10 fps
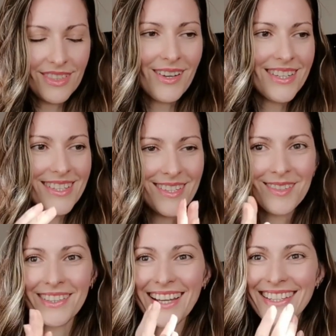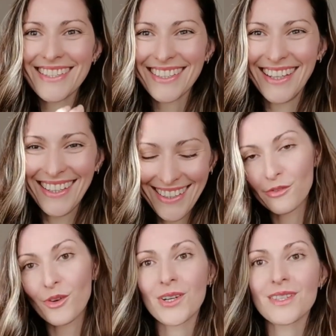Ah, this is so nice.
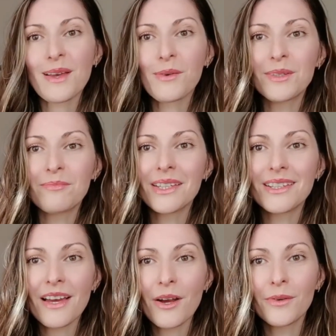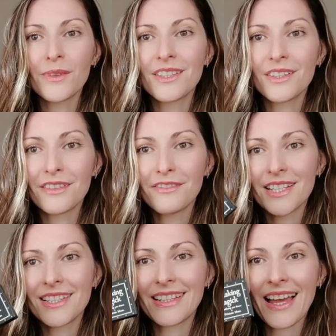Of course, I wouldn't be a tarot reader if
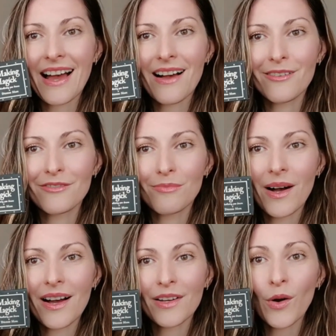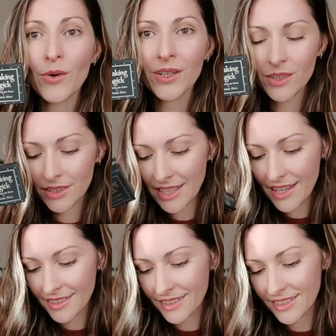I didn't have my oracle
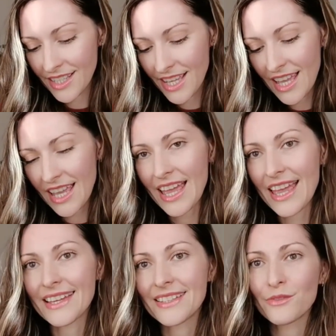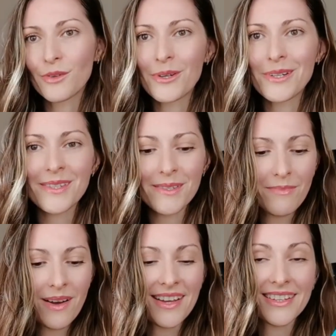deck, and of
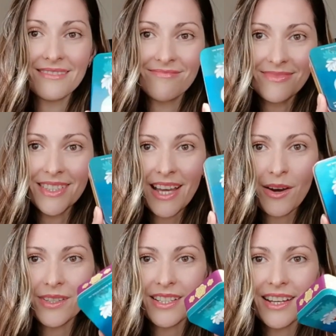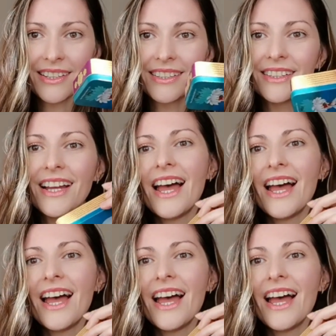course my tarot deck.